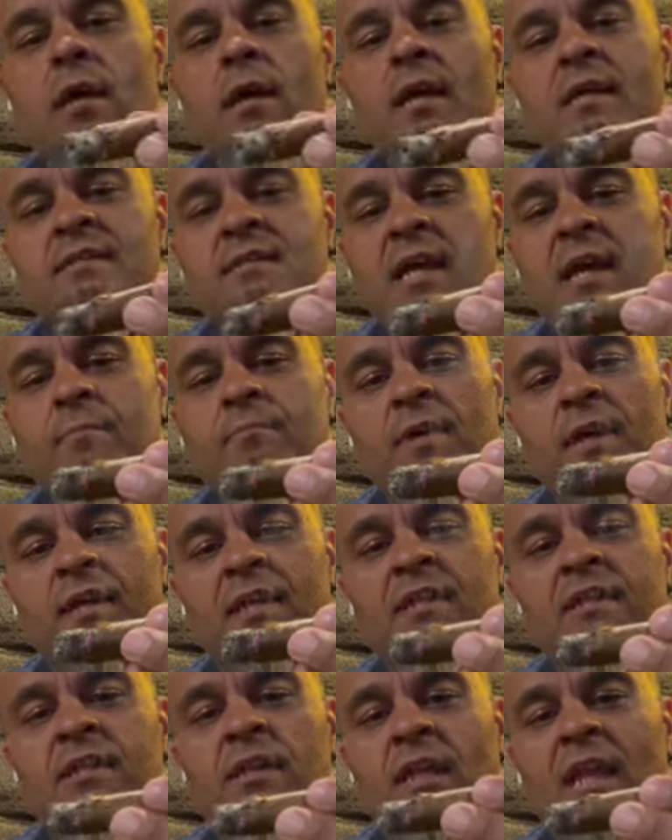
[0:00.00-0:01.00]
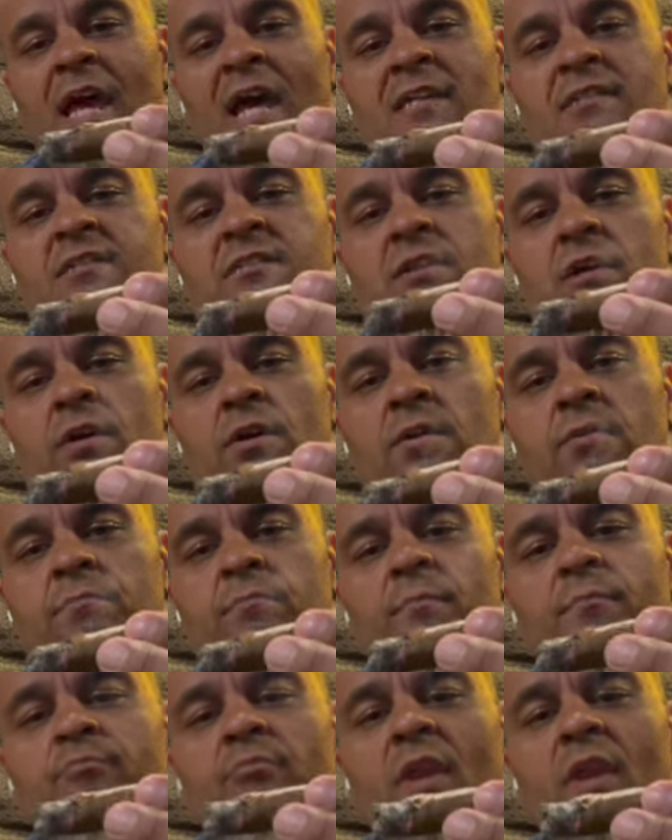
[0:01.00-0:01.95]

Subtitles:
As I'm in the last third,